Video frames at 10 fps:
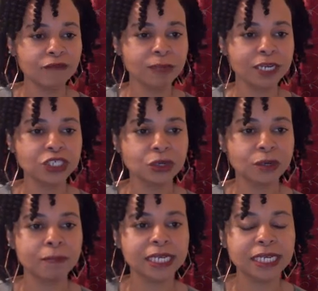that
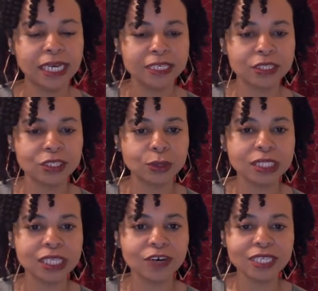information on Mondays.
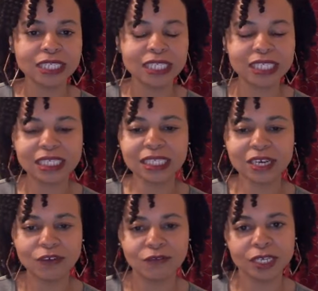So, selflessly
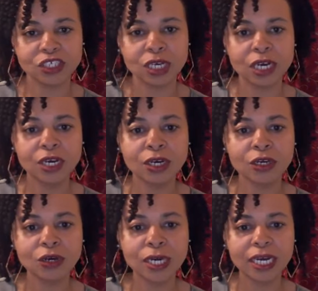selfish,
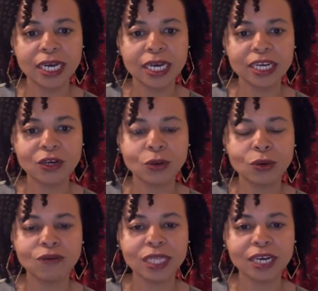go ahead and
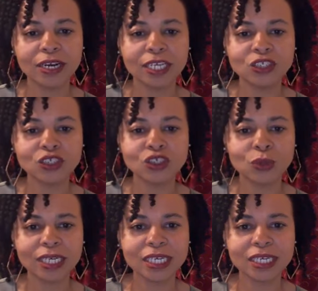go over there and
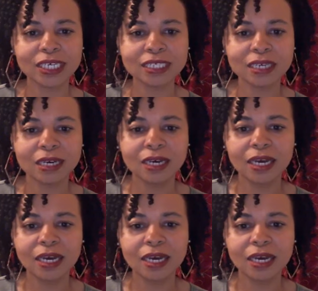join us.